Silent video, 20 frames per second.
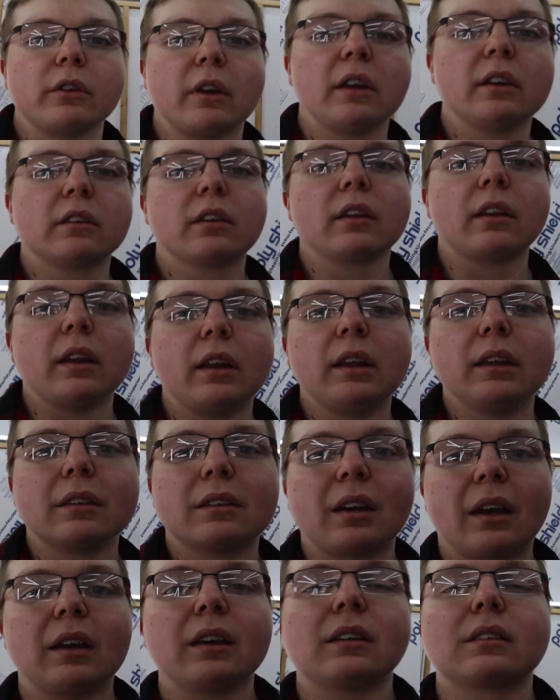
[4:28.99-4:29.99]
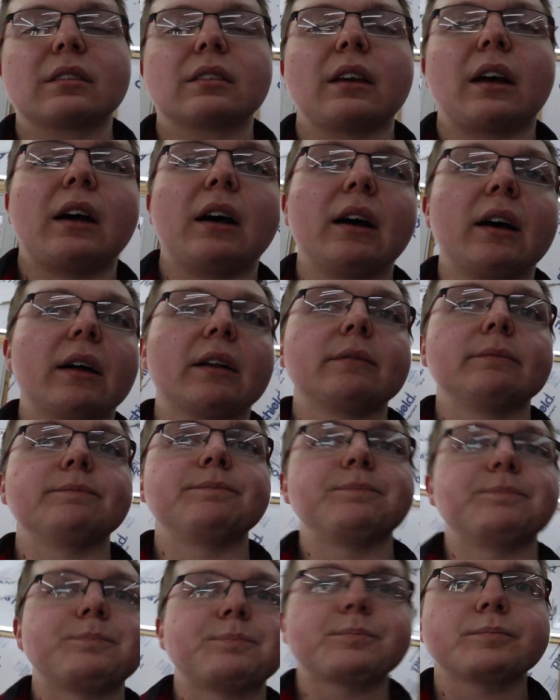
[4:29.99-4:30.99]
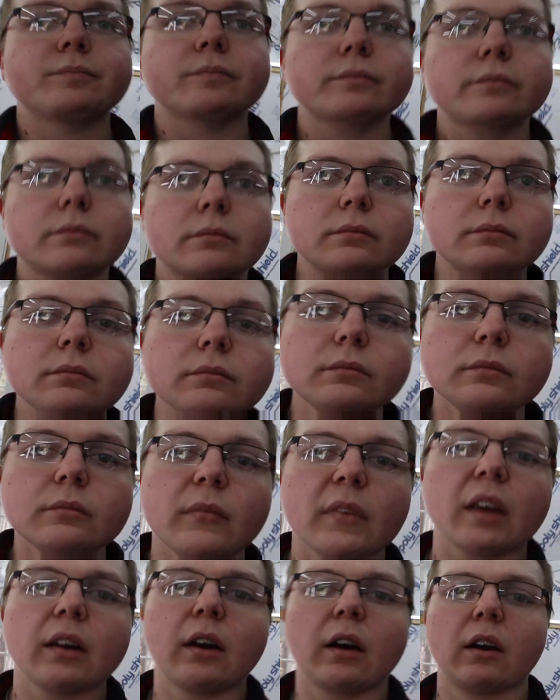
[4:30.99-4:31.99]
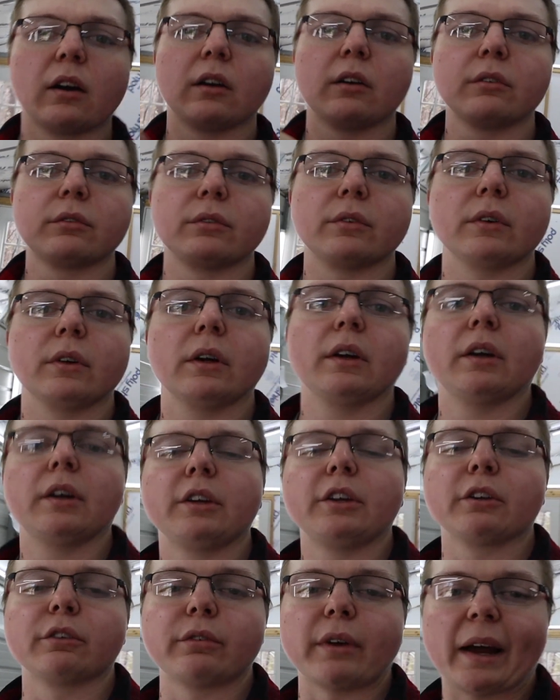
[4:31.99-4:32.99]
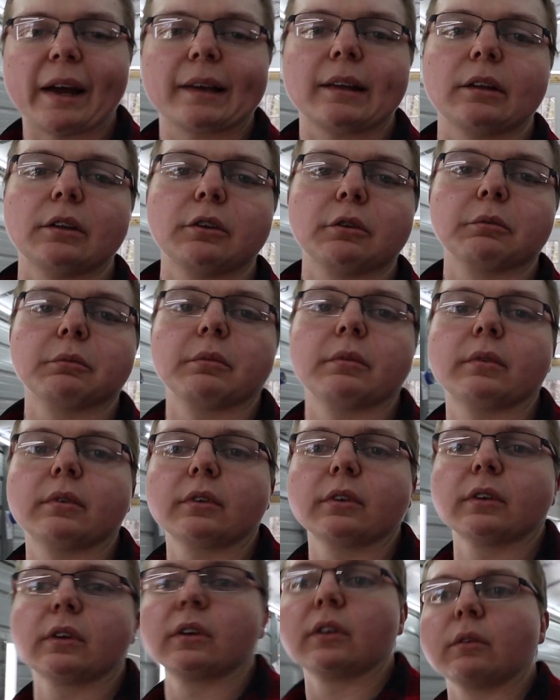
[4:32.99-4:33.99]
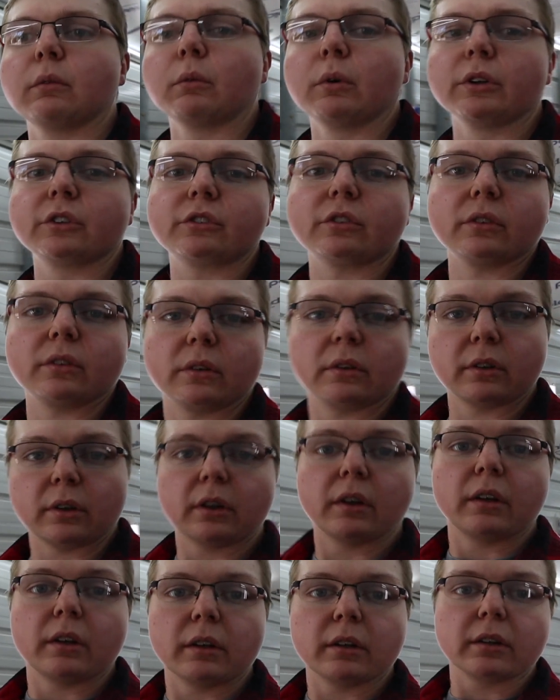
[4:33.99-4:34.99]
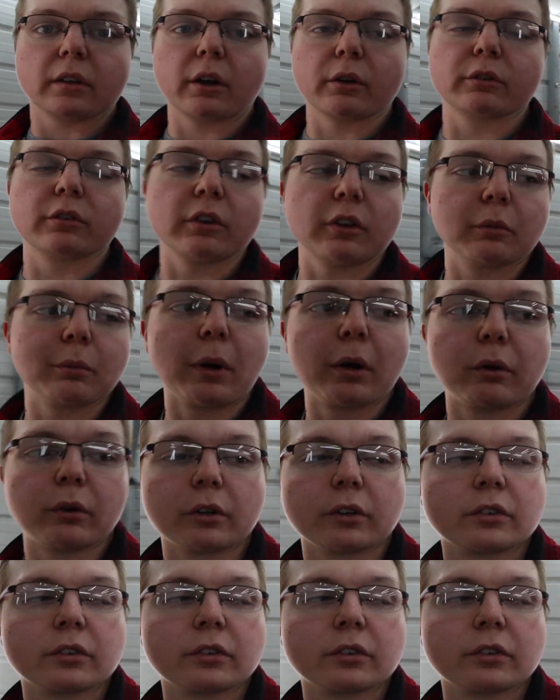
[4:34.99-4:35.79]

into the intake side of your vacuum, which goes to your motor.